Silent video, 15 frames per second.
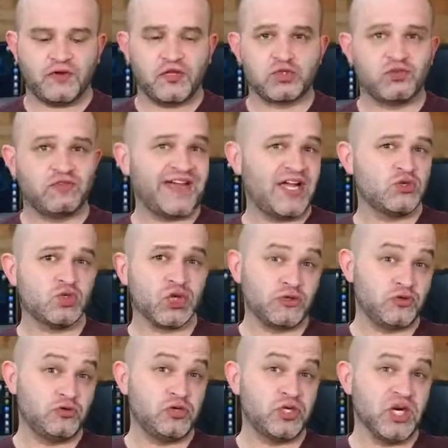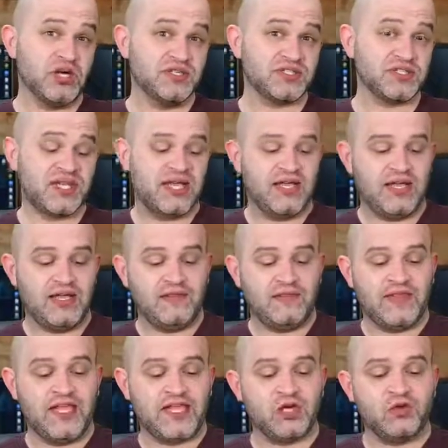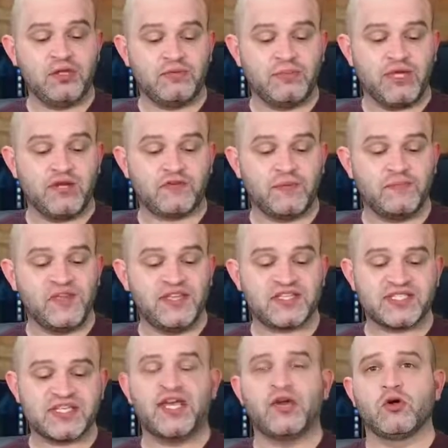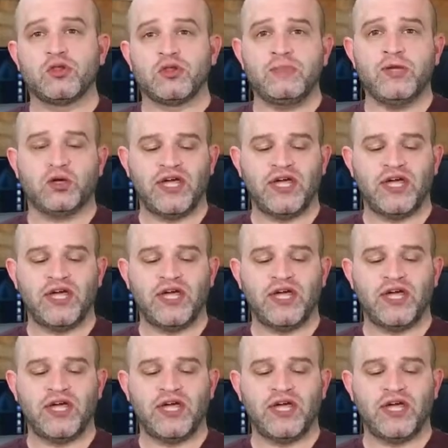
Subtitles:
So if I draw 2 cards, they can only be from this side or the middle.